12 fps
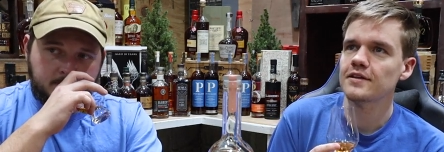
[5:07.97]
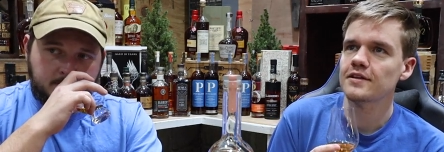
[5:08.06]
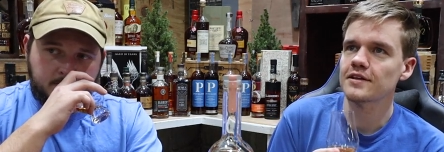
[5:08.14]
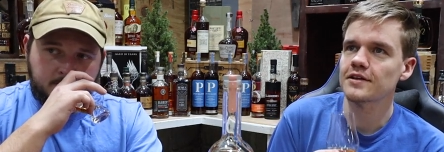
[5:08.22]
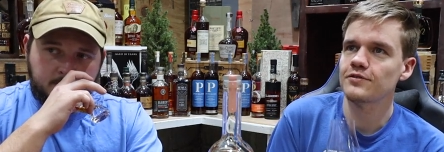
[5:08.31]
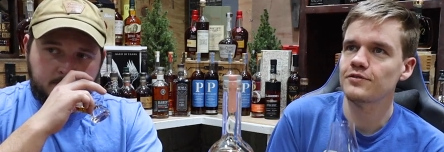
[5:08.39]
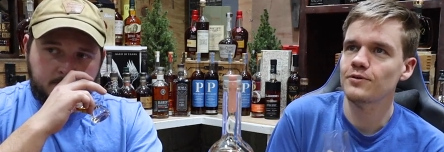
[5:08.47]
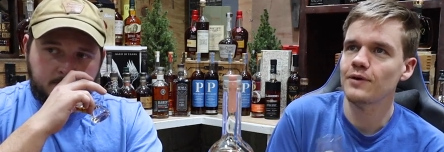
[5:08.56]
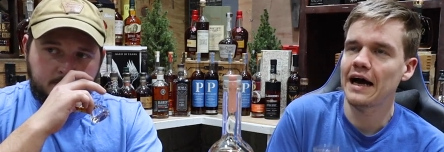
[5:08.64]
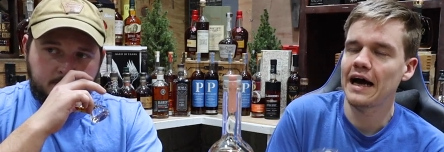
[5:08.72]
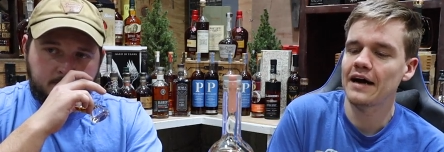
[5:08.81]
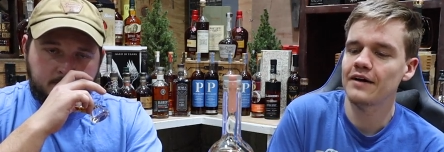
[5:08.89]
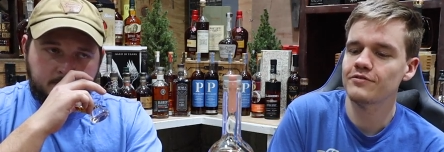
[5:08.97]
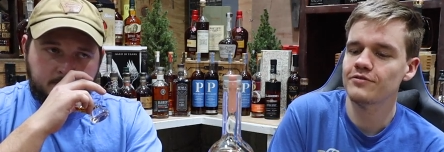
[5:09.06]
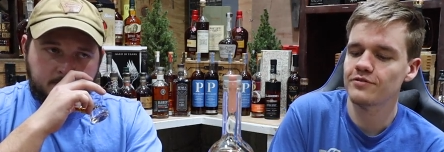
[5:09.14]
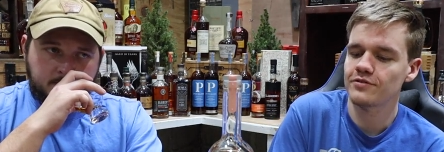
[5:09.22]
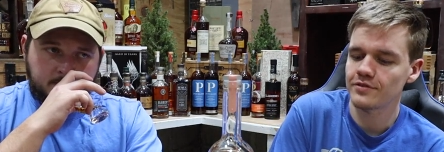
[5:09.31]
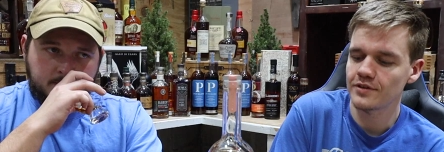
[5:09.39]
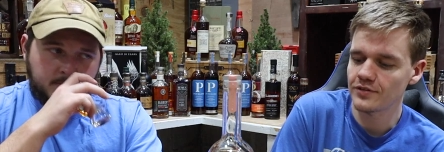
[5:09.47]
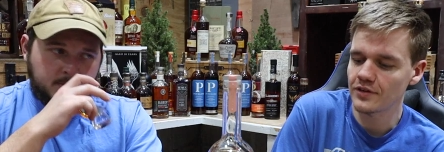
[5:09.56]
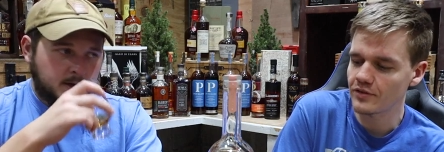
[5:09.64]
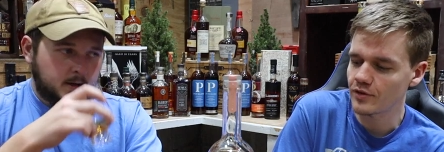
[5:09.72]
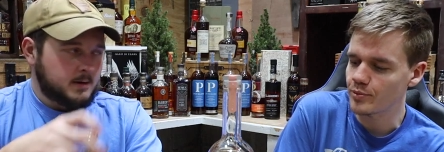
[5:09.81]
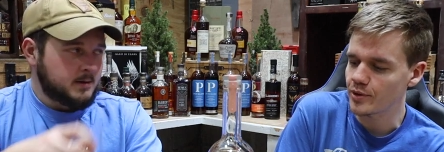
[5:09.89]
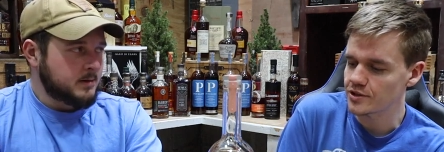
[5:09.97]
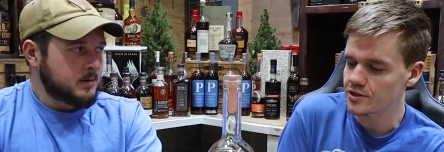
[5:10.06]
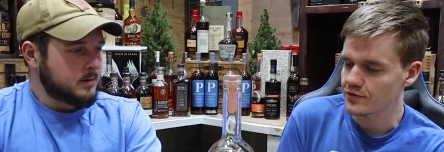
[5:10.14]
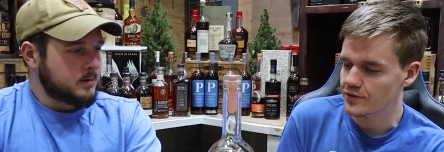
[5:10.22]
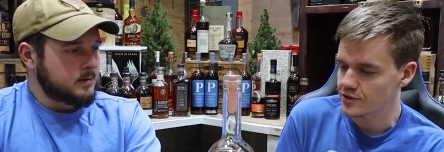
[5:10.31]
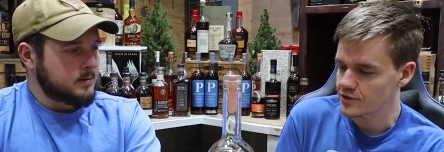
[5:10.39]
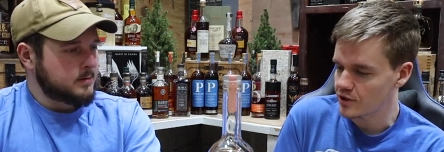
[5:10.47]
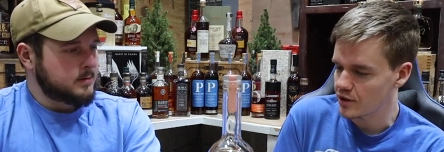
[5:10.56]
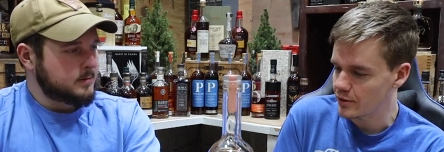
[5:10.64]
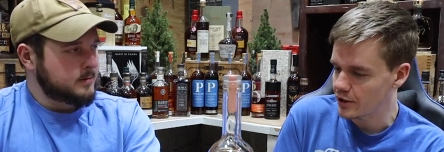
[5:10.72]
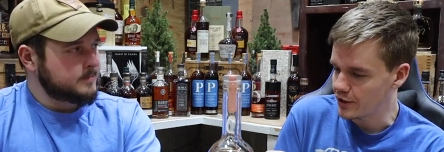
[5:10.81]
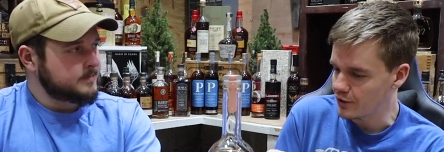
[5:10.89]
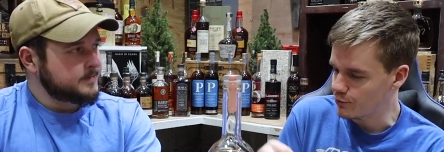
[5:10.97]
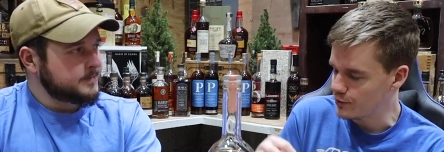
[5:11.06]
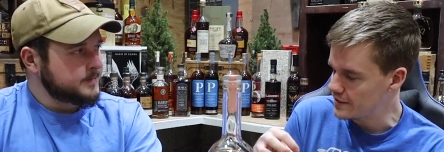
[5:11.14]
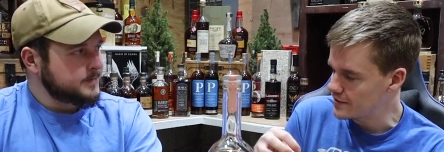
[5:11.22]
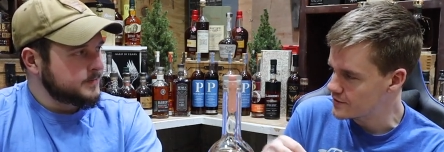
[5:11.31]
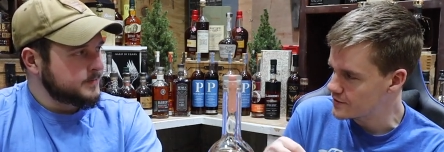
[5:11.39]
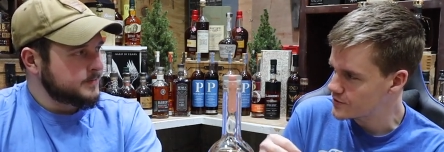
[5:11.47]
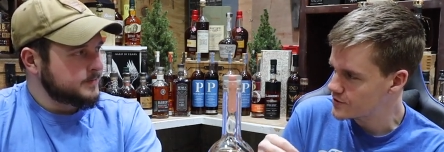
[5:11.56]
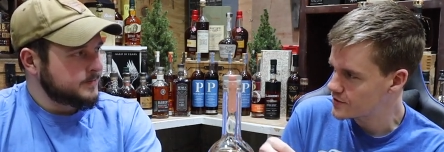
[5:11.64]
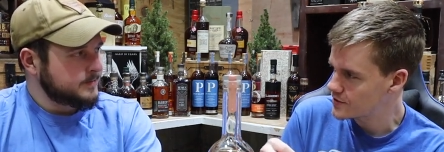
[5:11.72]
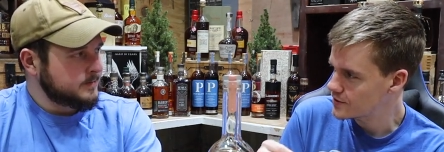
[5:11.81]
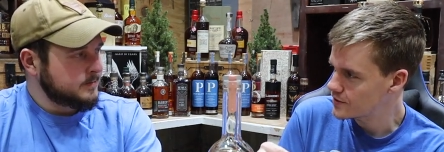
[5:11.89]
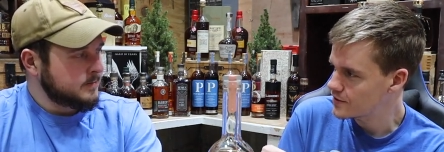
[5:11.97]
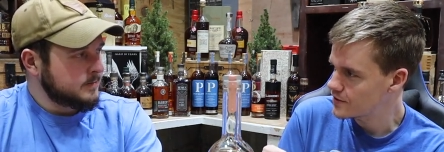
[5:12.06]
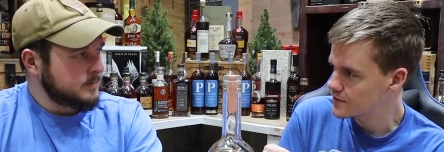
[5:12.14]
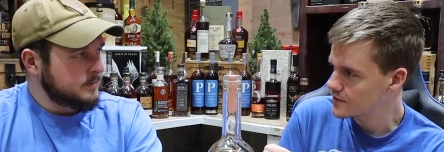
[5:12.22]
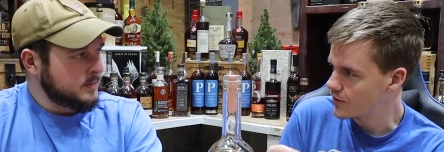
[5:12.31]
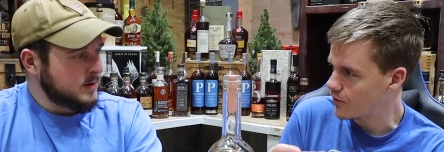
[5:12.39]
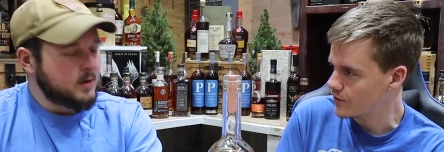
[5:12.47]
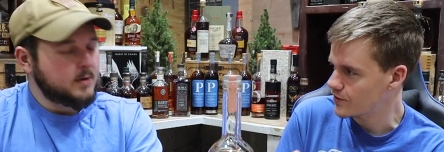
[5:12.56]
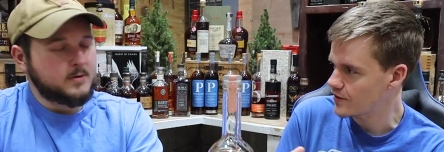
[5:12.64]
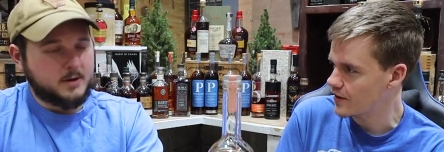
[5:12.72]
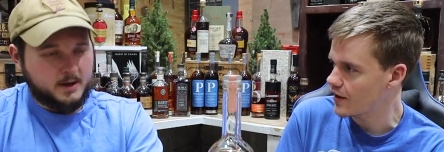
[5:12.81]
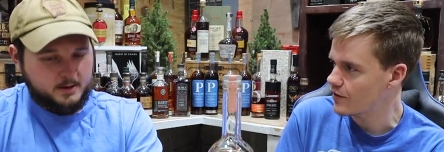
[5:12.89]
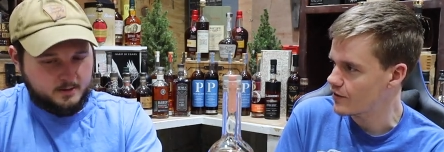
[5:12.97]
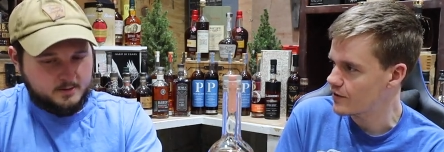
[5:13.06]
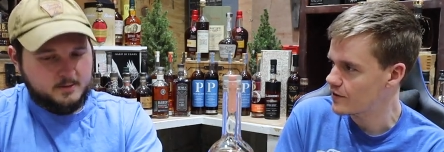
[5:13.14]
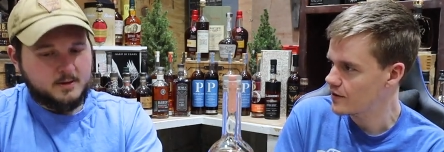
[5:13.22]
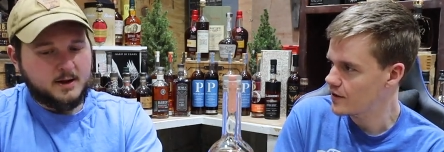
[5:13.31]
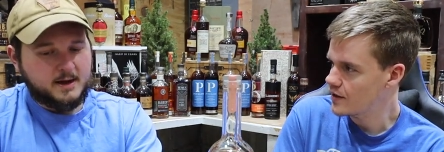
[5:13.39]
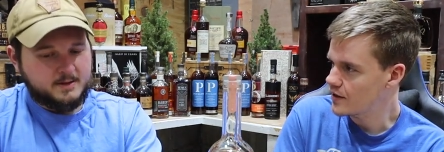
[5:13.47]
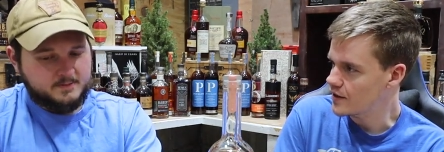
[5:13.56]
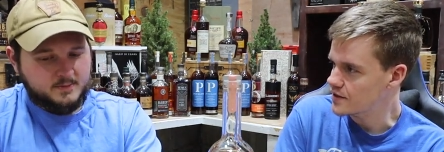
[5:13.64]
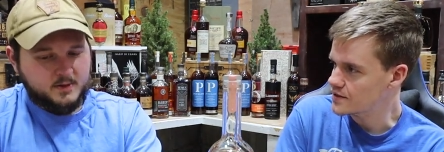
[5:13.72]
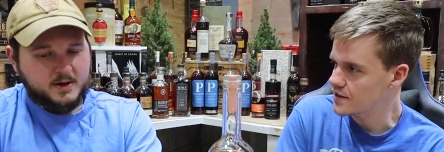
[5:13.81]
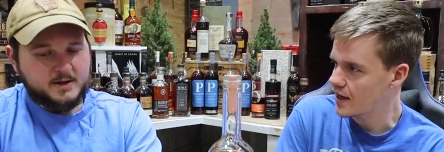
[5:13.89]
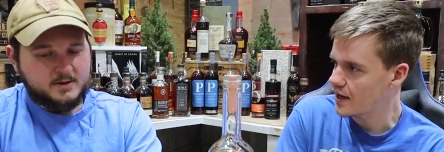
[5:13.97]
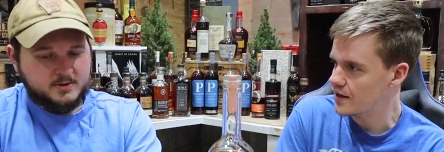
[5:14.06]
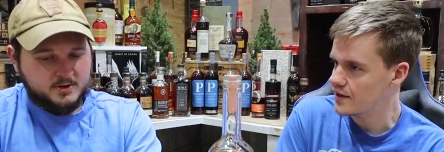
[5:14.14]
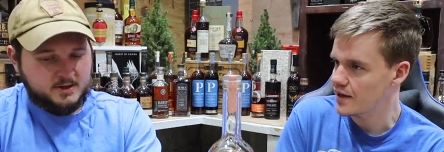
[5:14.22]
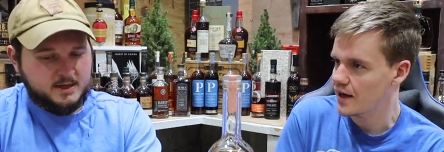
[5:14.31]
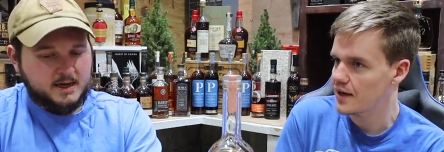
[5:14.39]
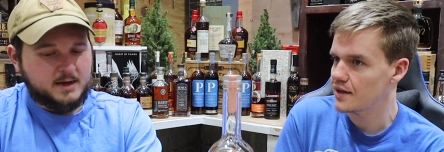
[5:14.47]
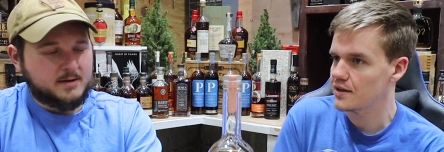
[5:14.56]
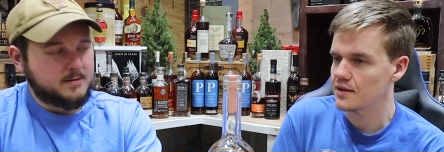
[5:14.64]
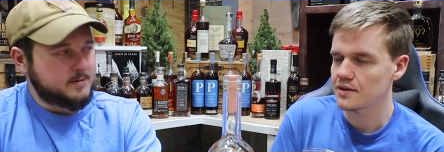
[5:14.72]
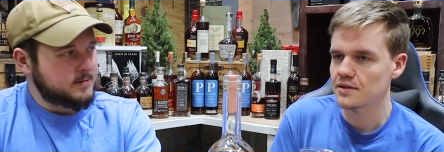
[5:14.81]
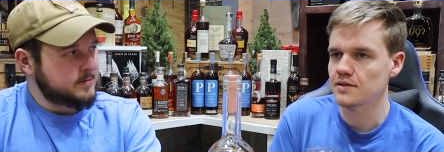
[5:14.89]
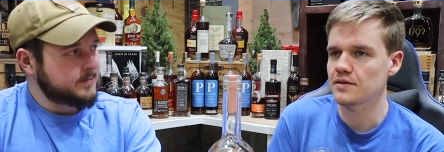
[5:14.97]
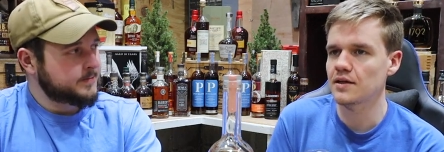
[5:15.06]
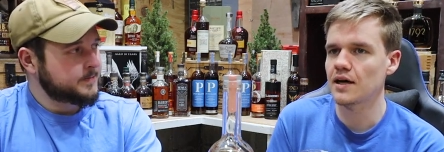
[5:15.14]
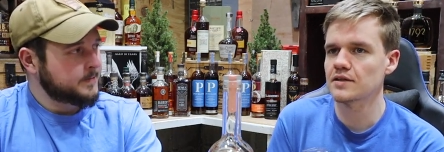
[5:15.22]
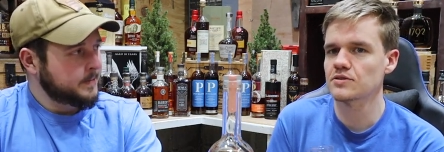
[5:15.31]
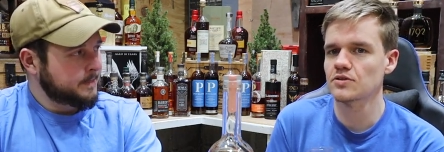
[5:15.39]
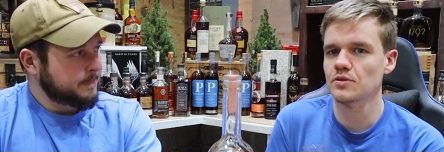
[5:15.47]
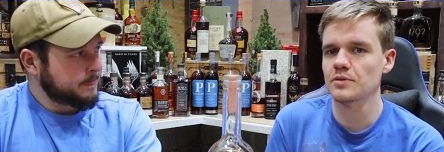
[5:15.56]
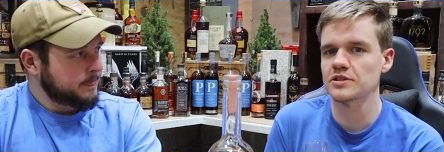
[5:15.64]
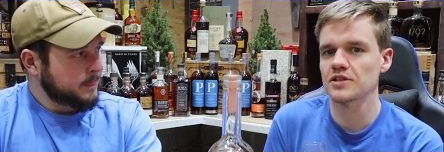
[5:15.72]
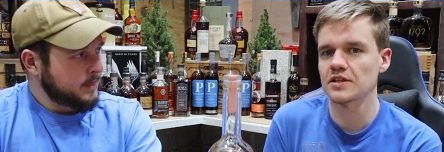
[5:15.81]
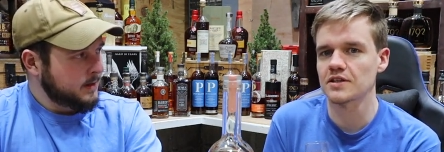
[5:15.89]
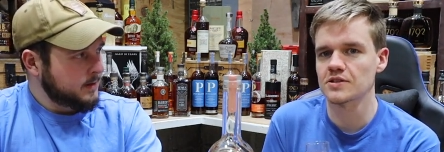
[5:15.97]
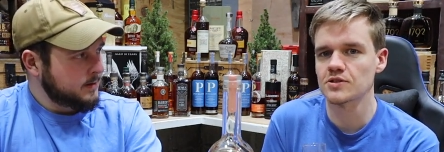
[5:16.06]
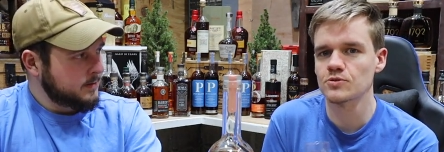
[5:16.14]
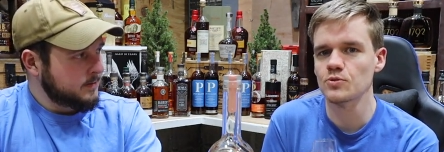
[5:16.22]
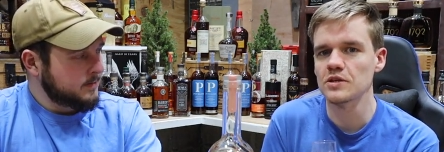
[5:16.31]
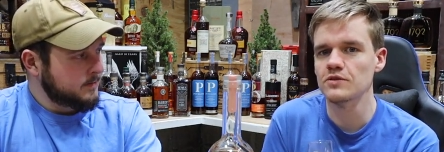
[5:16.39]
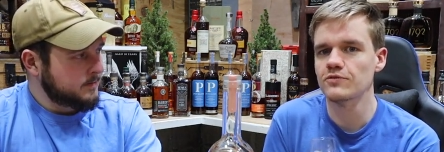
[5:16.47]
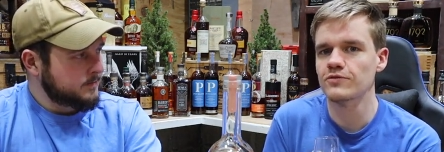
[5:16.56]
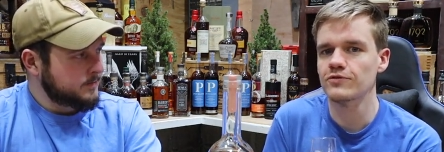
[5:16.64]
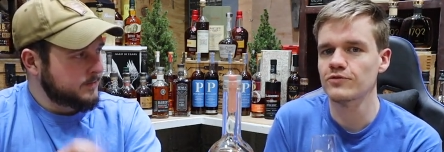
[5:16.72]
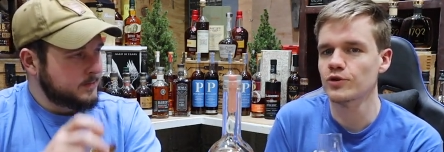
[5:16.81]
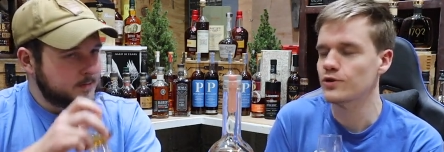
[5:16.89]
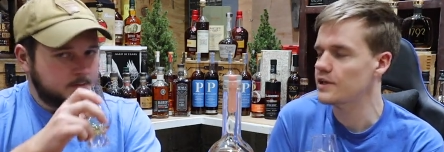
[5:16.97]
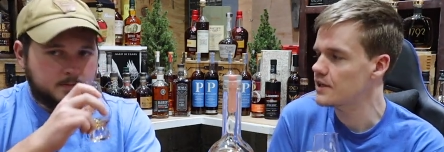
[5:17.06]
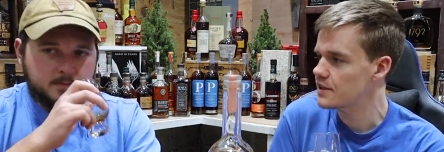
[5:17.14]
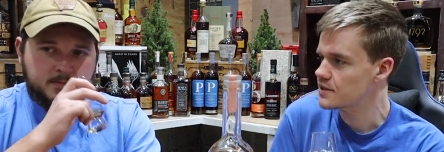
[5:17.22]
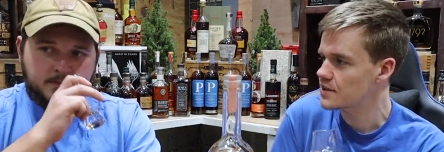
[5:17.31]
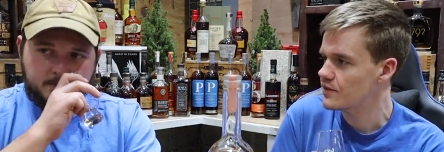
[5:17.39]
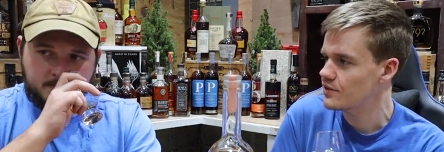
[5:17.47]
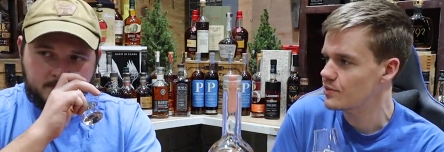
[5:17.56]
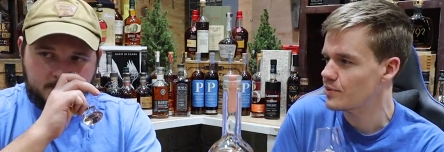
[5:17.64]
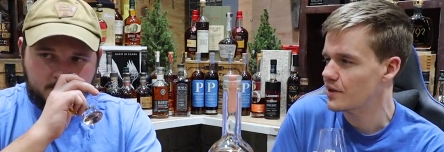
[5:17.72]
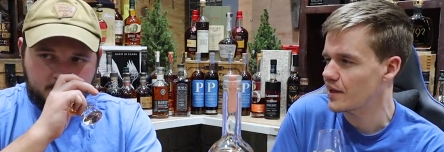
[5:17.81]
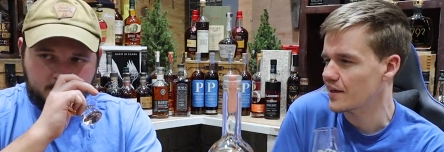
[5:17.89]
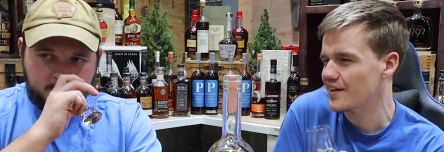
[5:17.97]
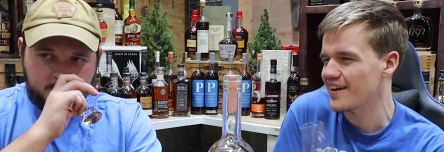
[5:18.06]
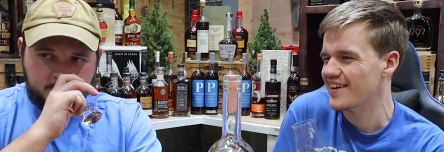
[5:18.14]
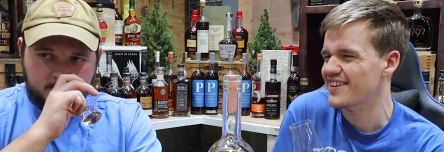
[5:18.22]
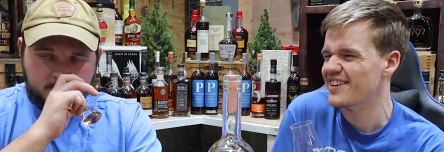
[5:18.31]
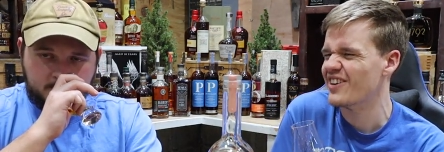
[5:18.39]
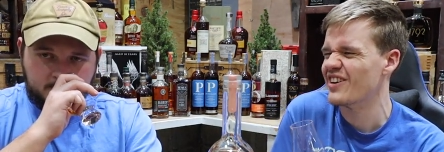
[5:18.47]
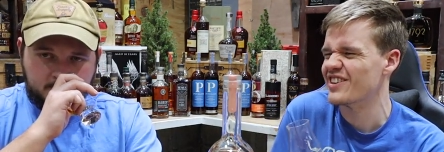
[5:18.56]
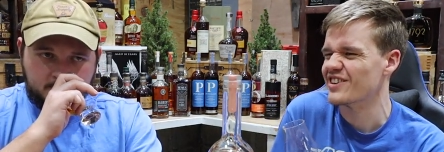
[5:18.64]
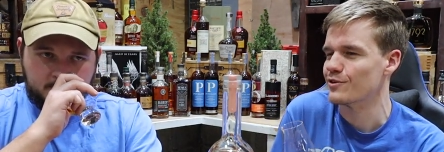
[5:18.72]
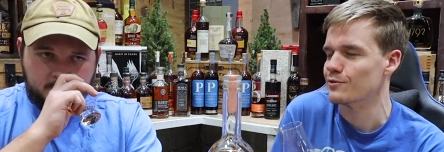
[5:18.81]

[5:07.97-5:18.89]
Speaker 1: Like if you have if you have a bunch of the strawberry greens all okay. together, I, it's I not not that. not so much like the sweet fruitiness of it, but like you know how the